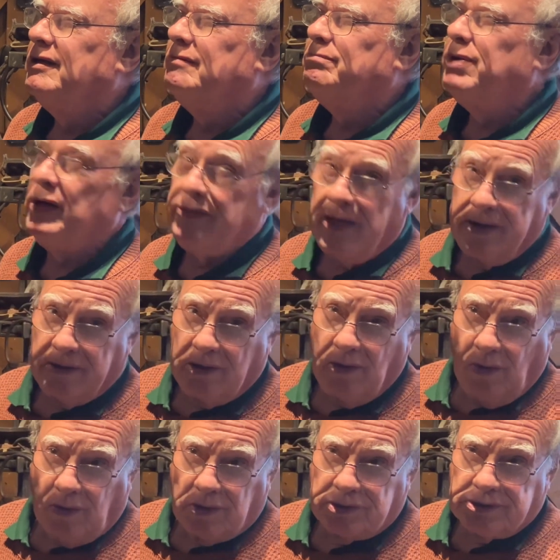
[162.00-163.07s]
But then, of
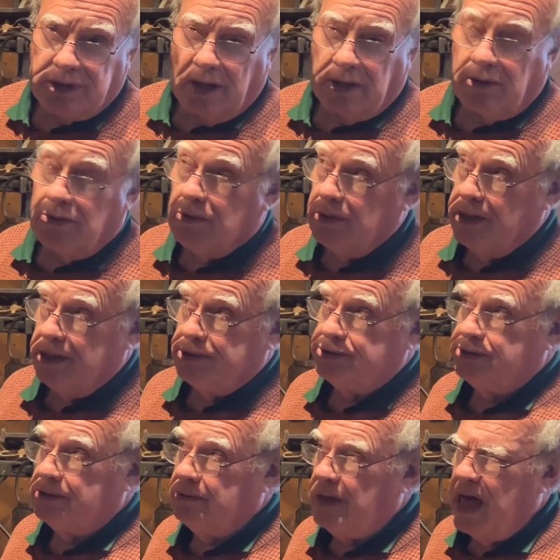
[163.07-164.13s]
course, like all
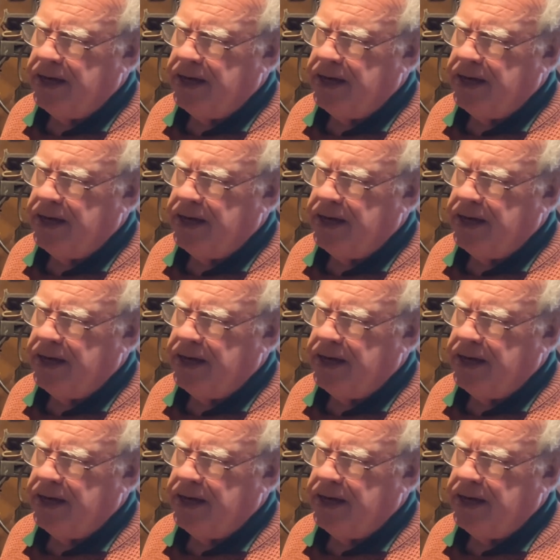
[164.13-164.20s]
these,